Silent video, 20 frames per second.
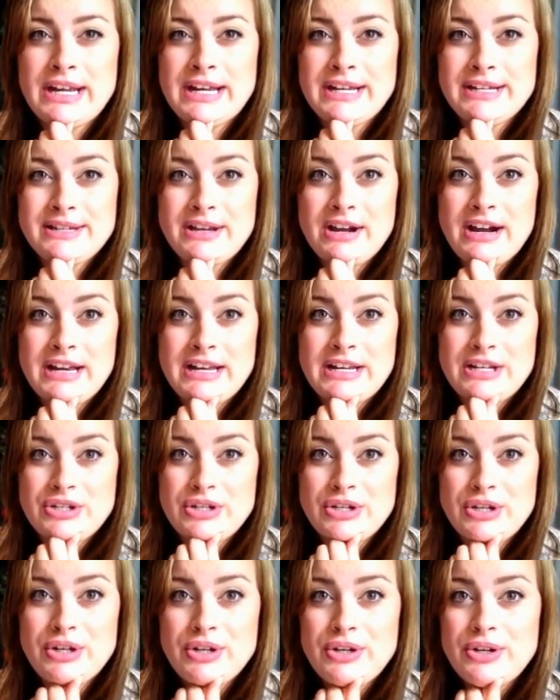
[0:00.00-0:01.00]
anxiety
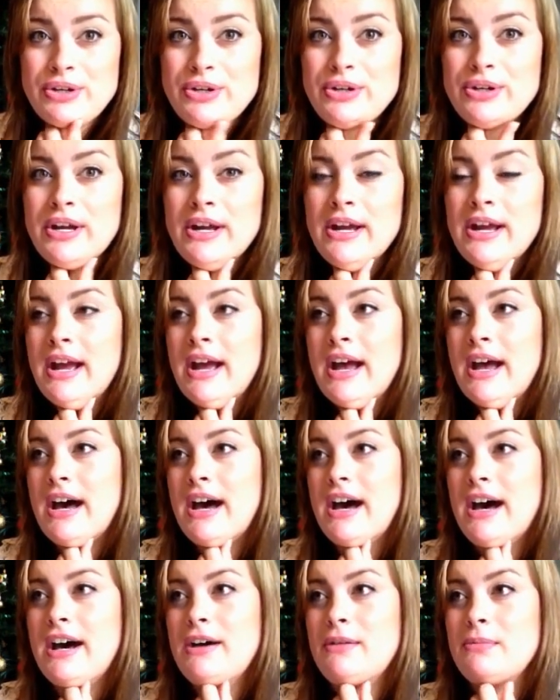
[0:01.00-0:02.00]
too,
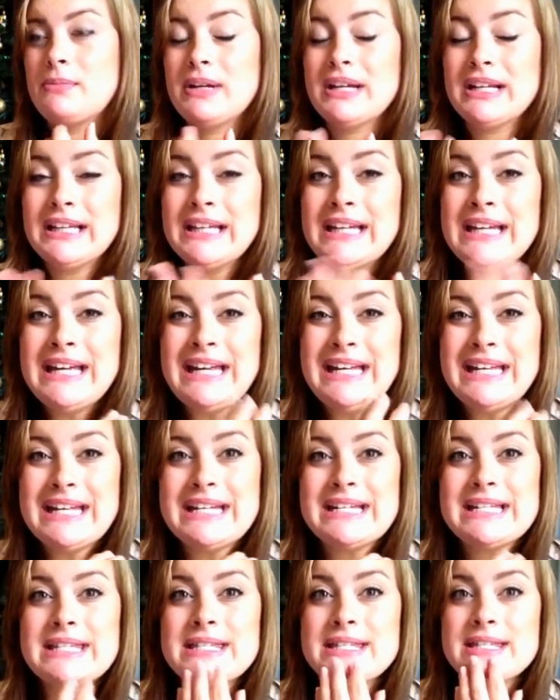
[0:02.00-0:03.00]

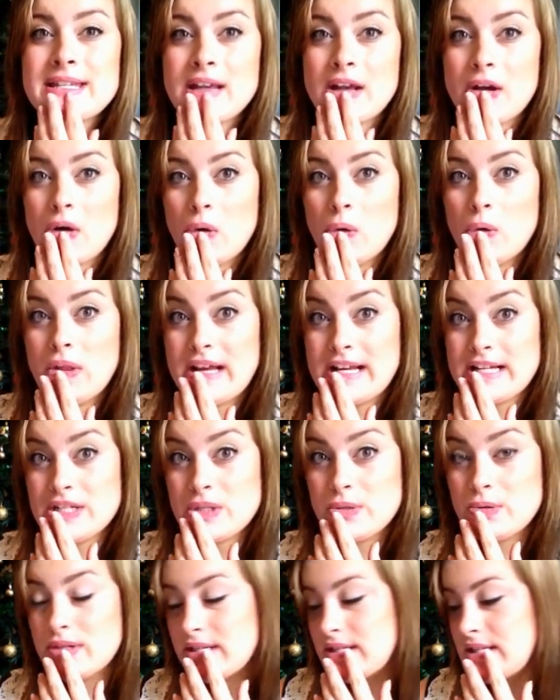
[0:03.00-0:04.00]
clinginess, all that
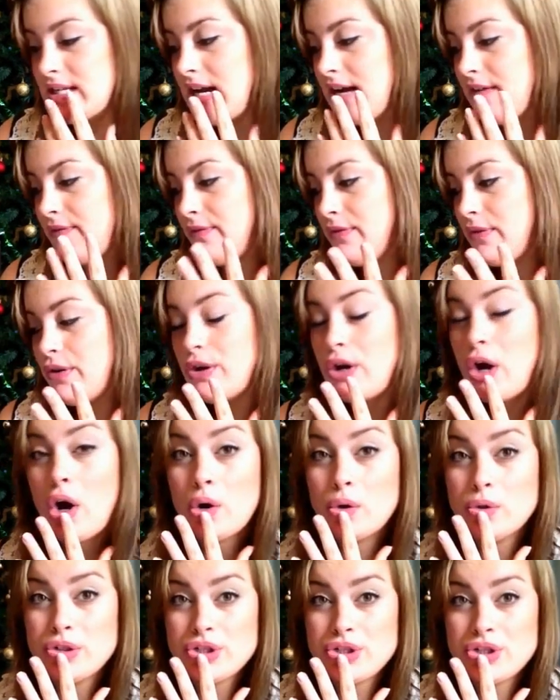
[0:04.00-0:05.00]
sort of stuff for an
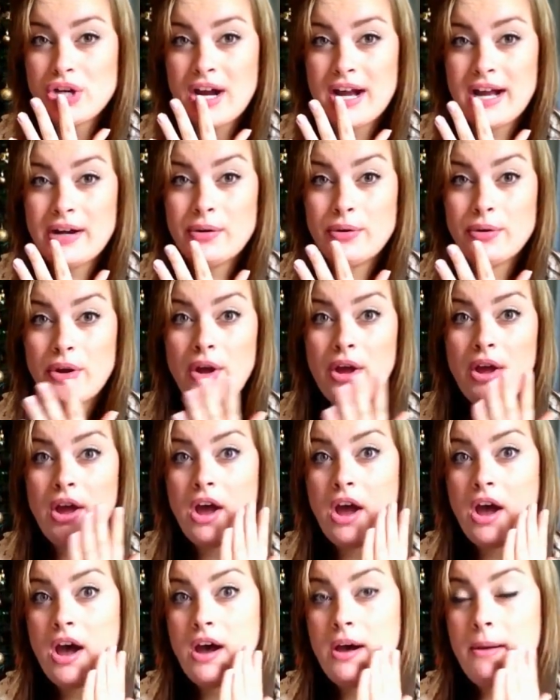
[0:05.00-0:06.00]
older child.
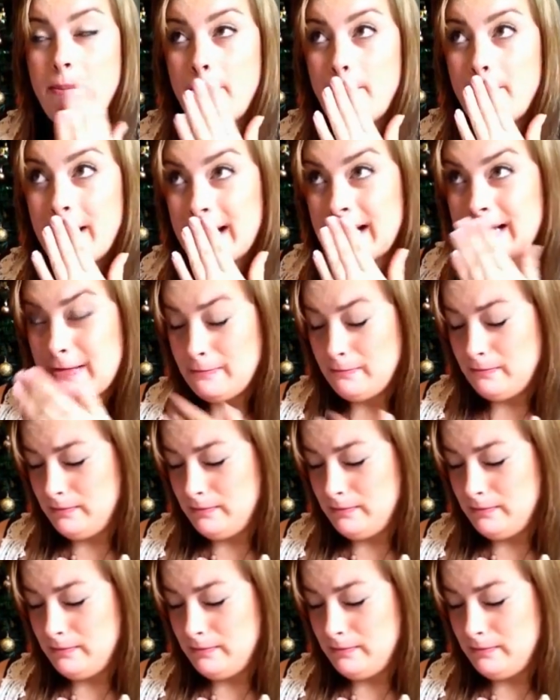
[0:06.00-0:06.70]
But,